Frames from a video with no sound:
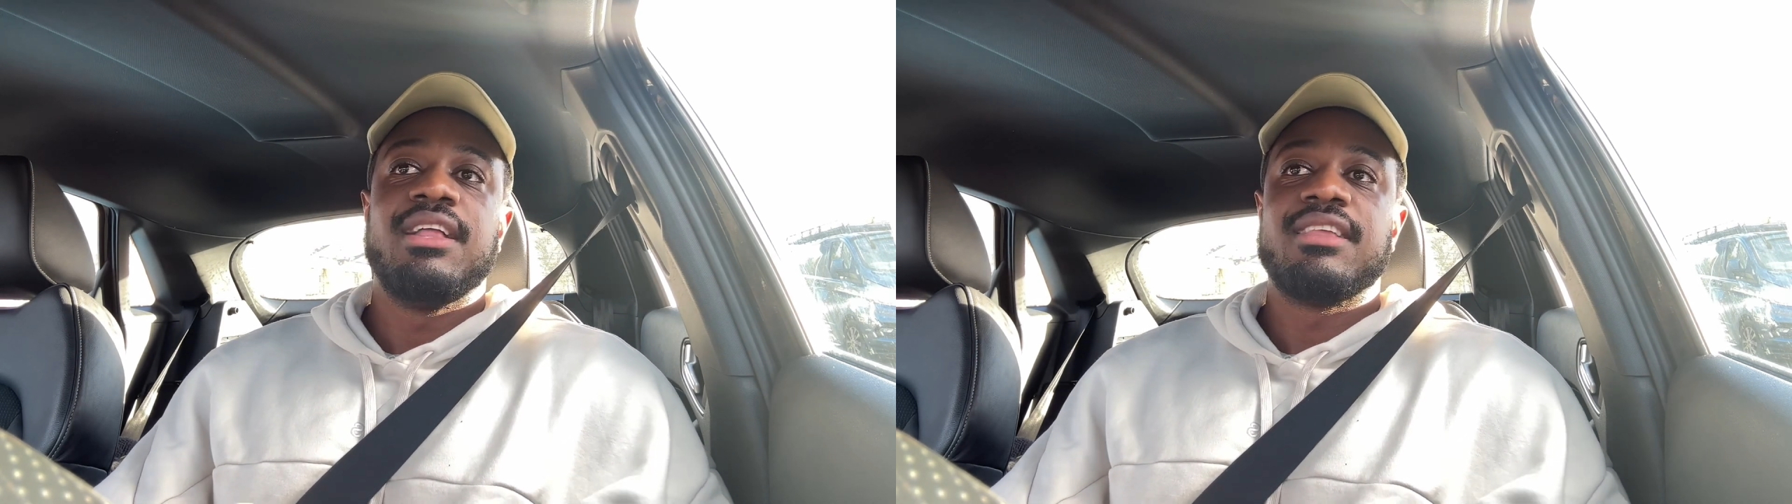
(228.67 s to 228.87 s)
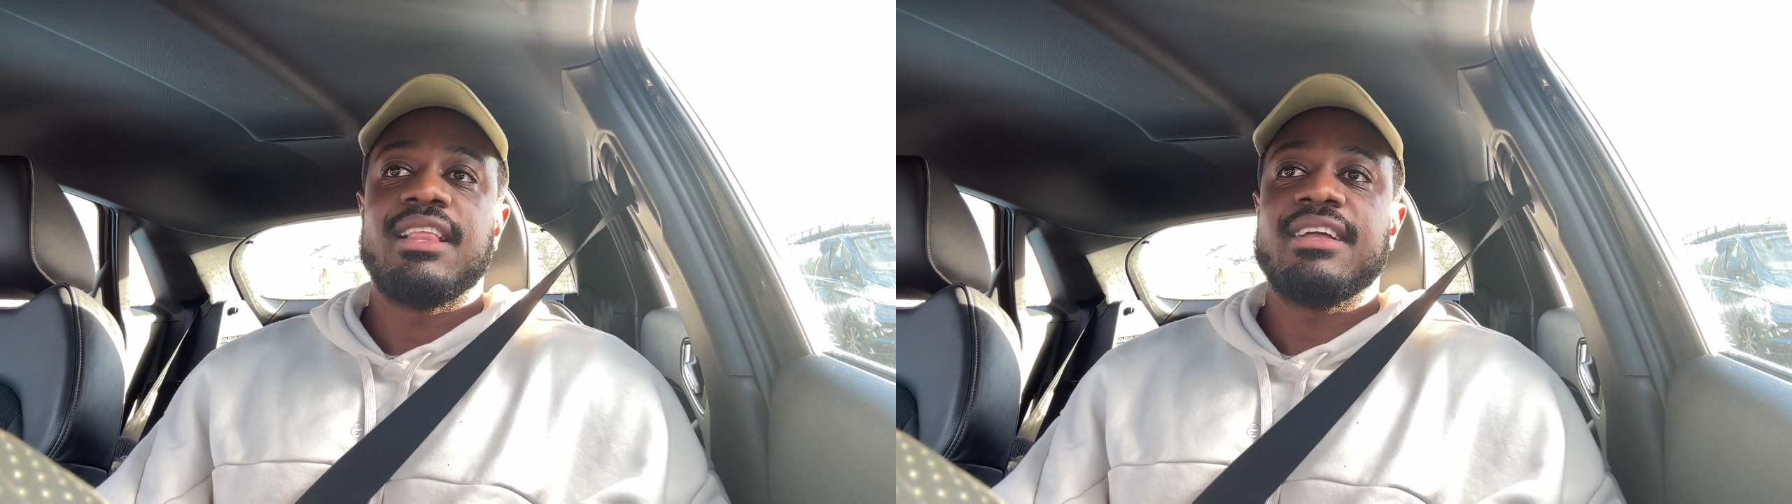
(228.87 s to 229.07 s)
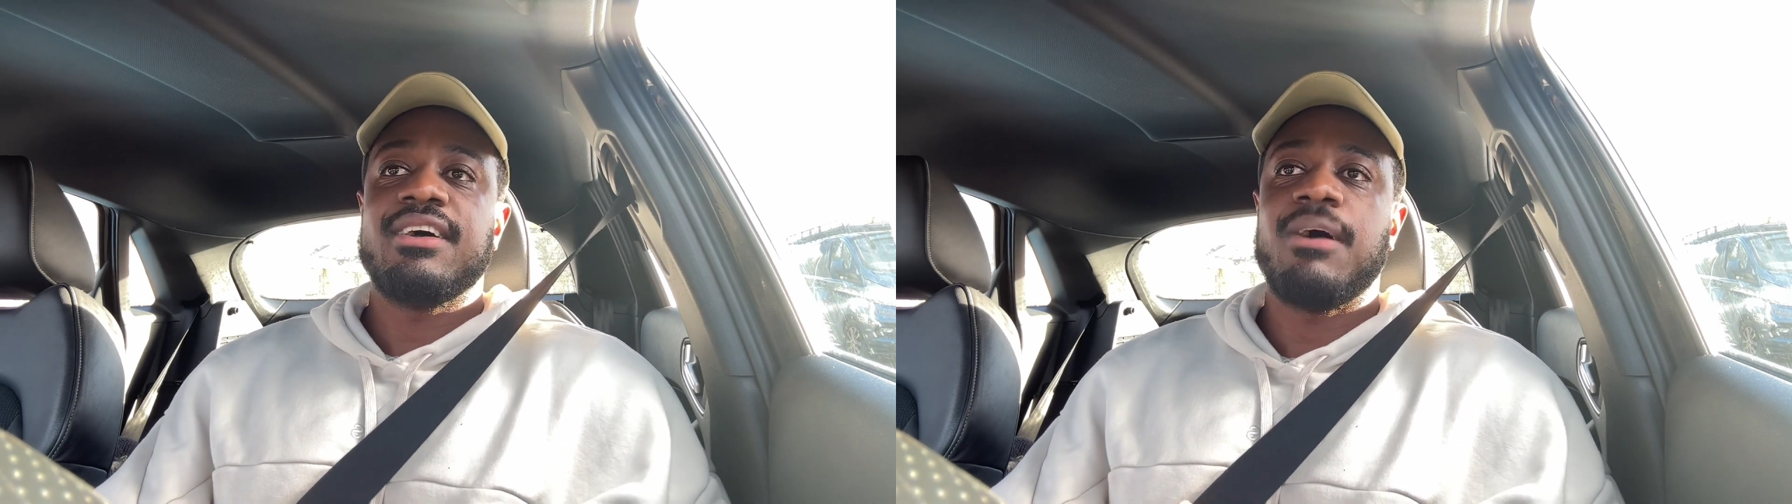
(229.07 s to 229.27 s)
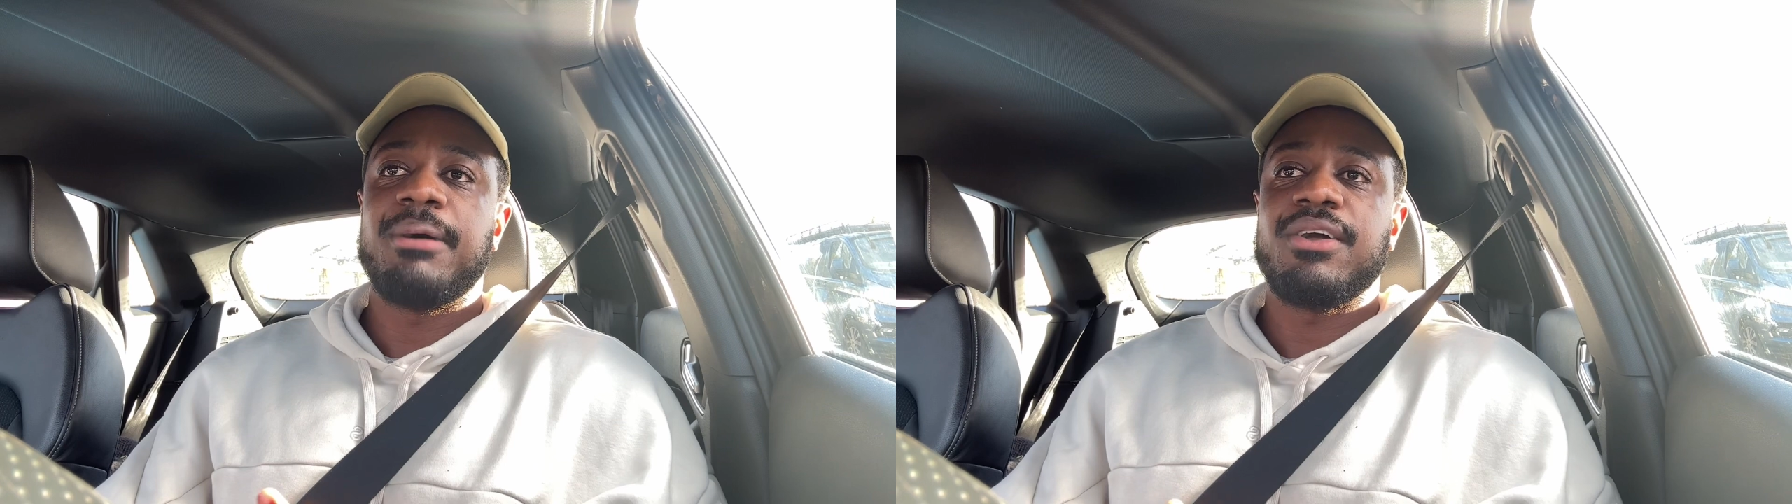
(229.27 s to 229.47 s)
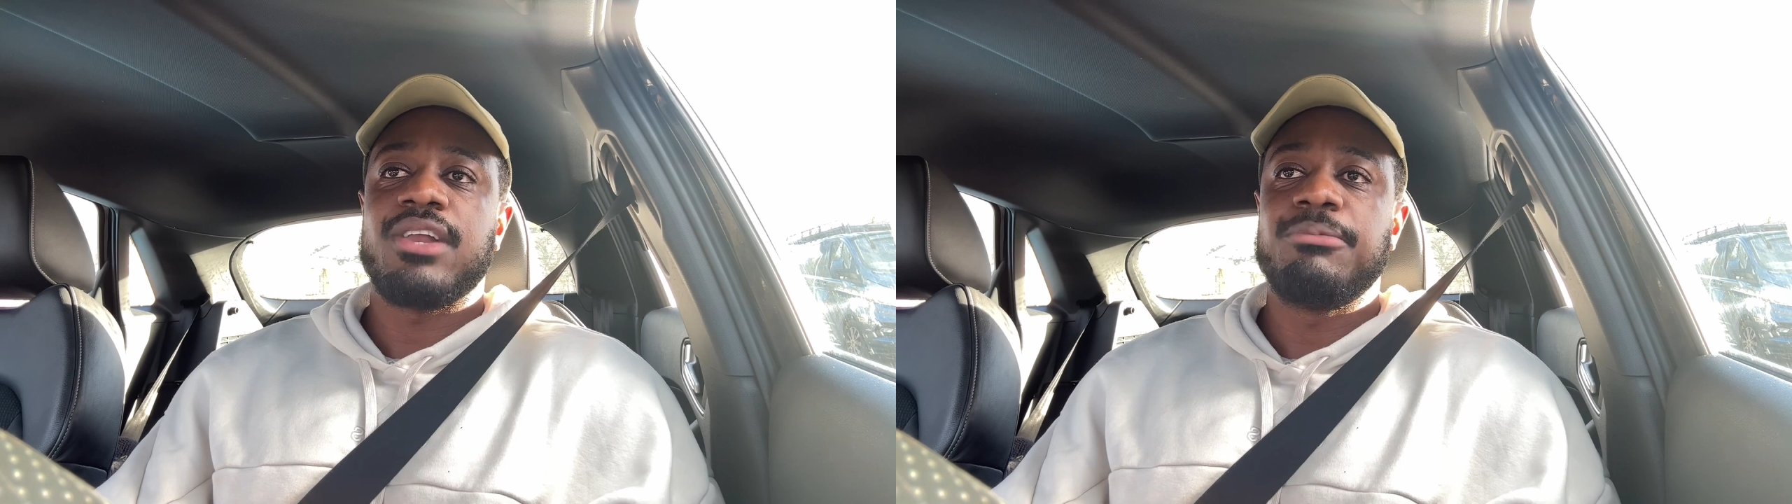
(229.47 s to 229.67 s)
They're like, oh
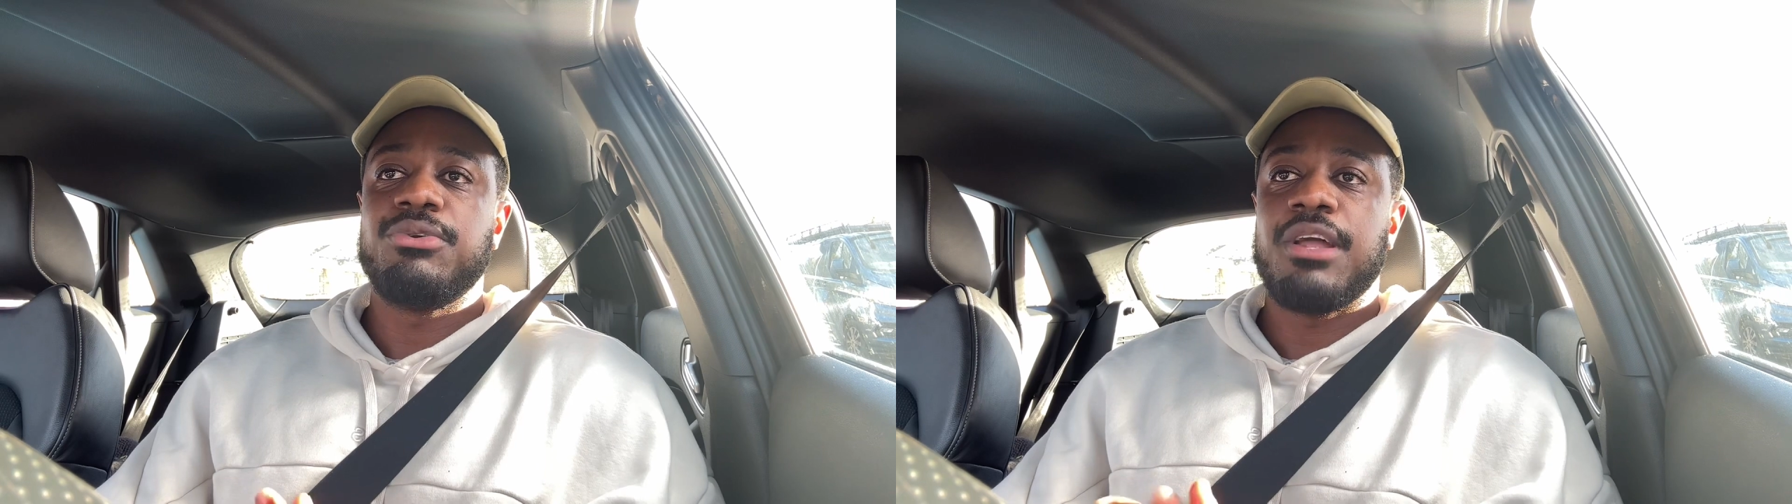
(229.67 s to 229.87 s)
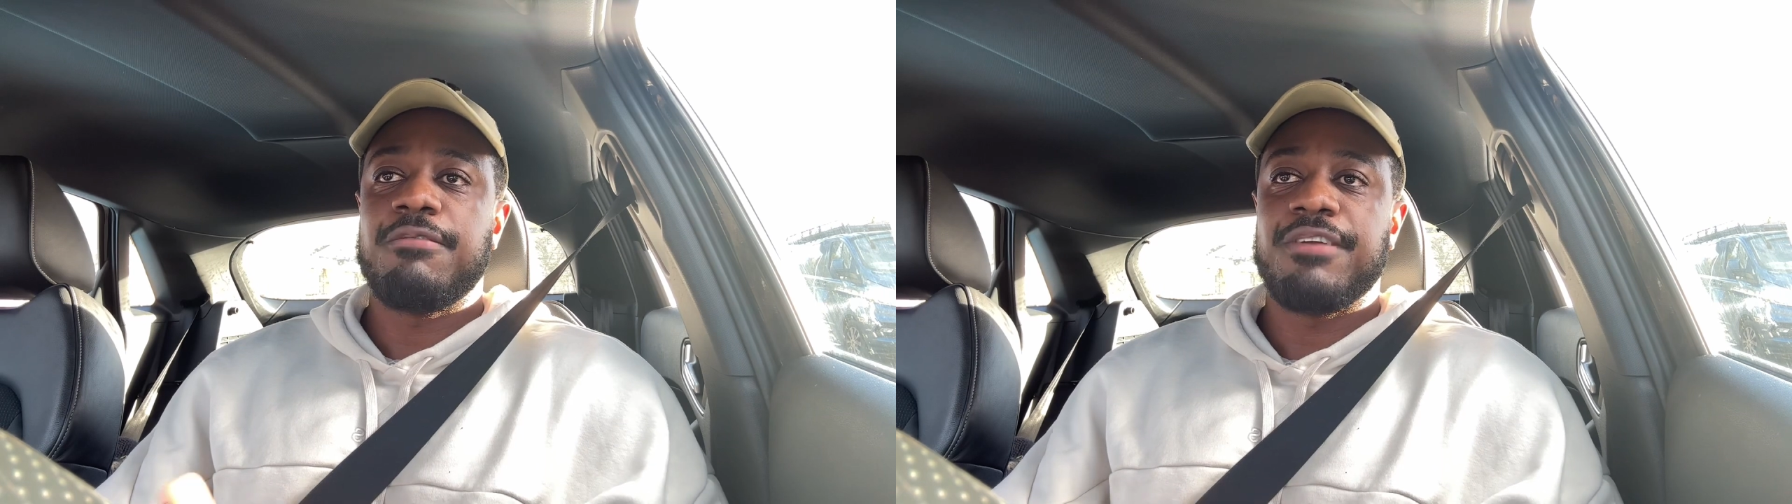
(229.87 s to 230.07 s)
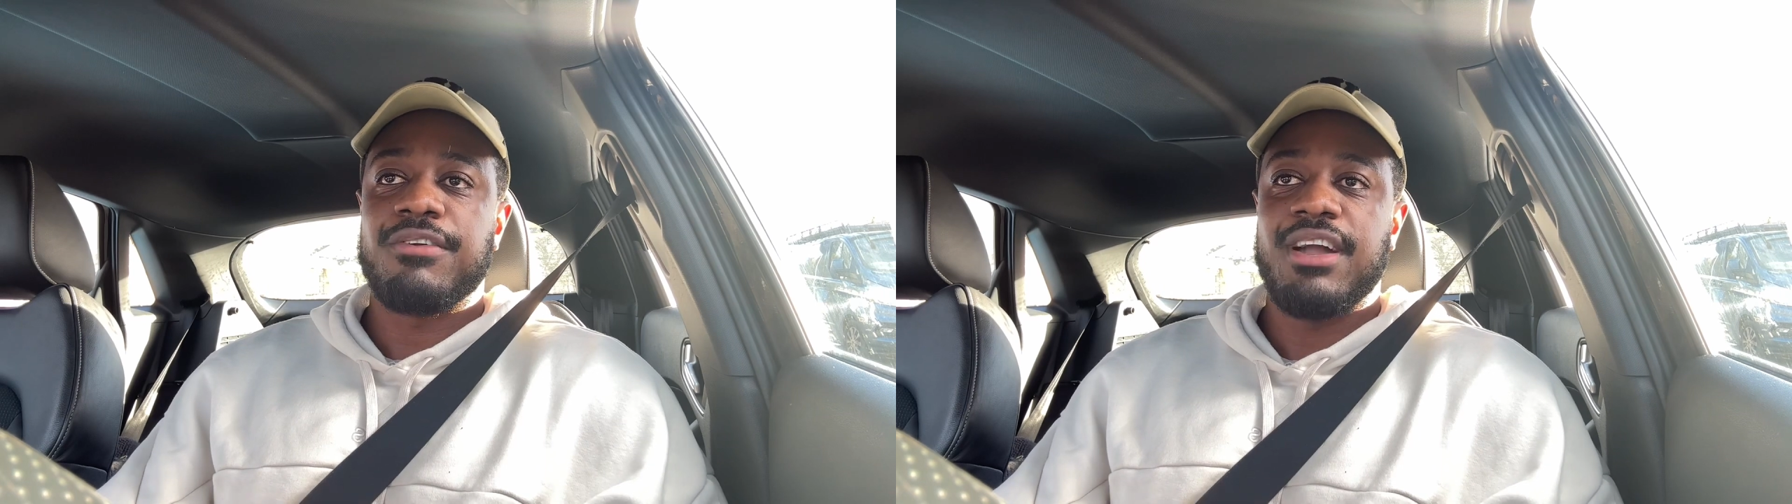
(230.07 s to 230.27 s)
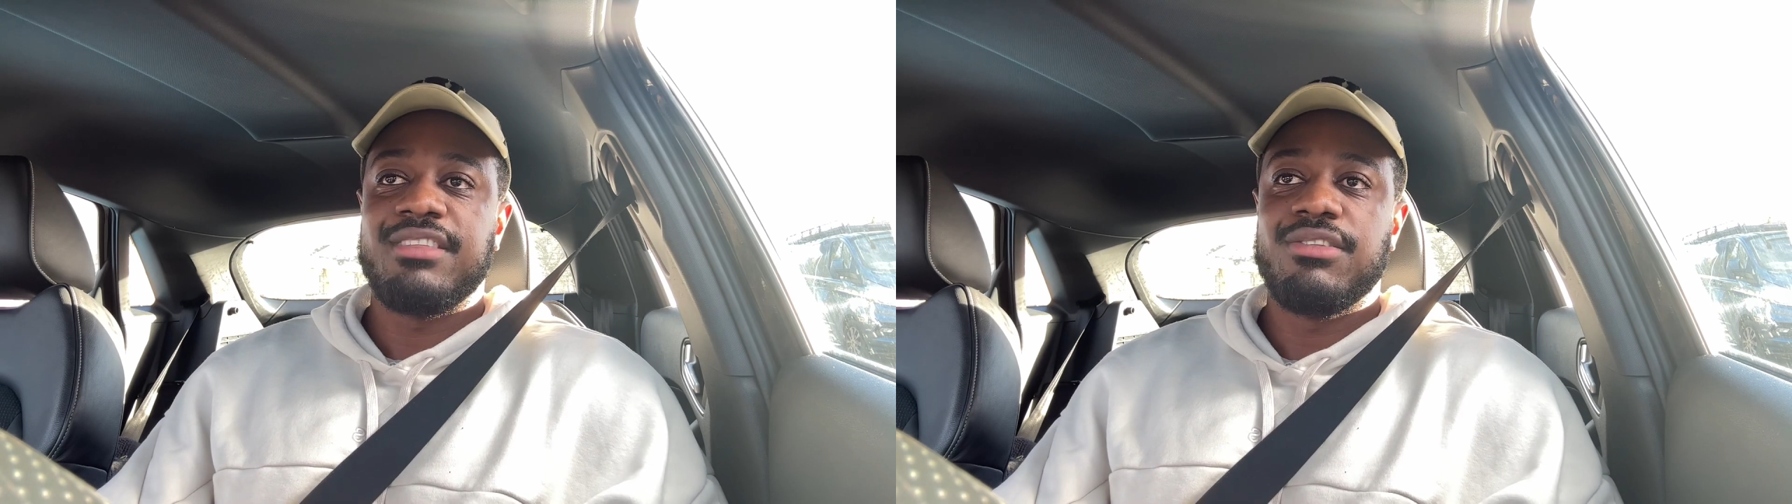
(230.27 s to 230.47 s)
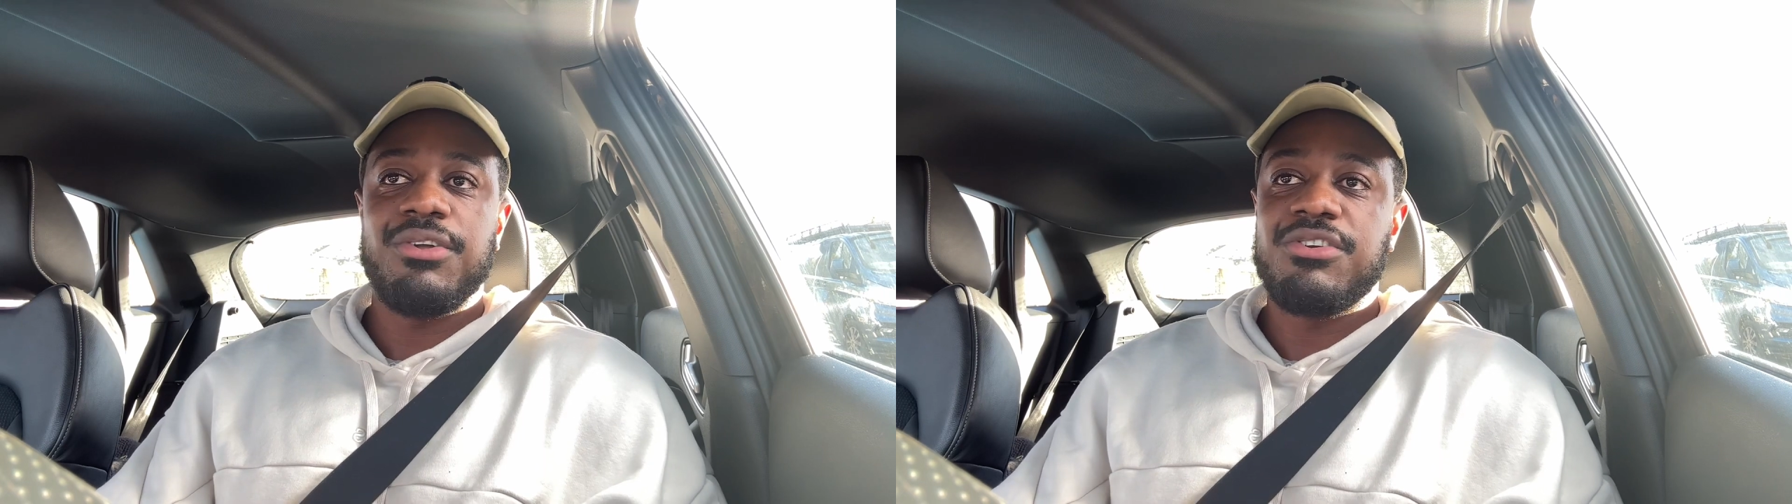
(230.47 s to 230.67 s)
my God, I'm doing everything
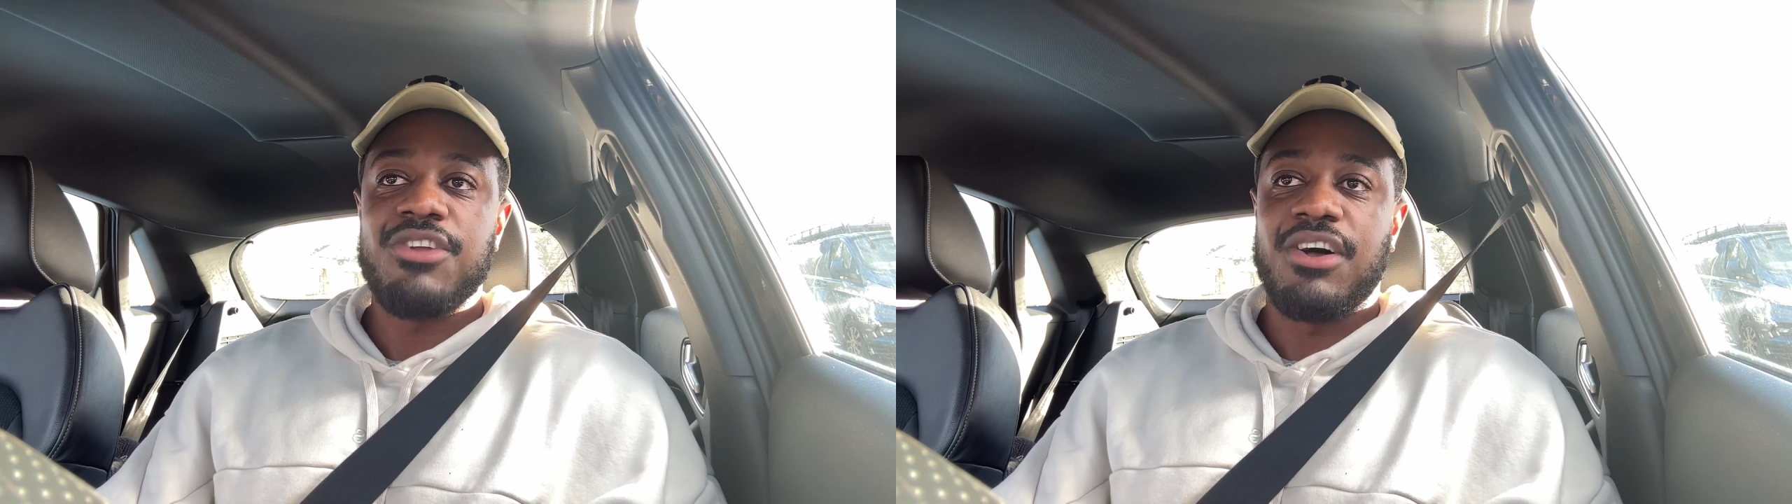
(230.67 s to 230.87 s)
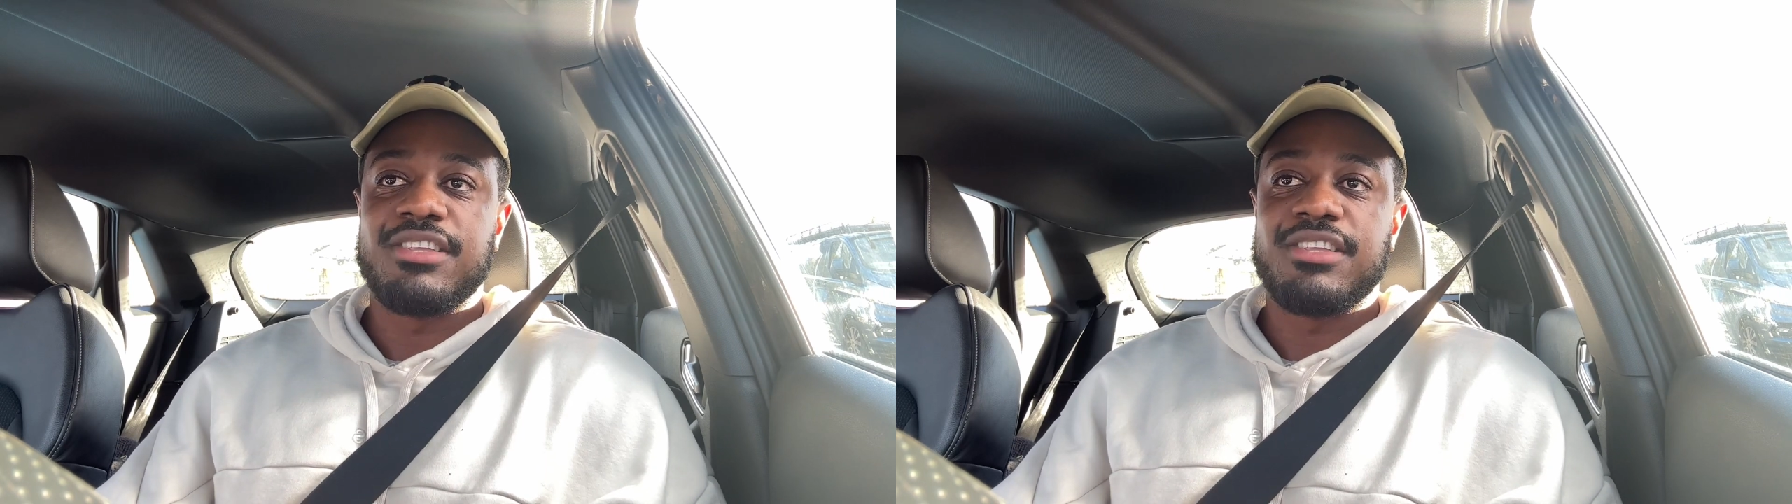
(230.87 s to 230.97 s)
right. No, you're not.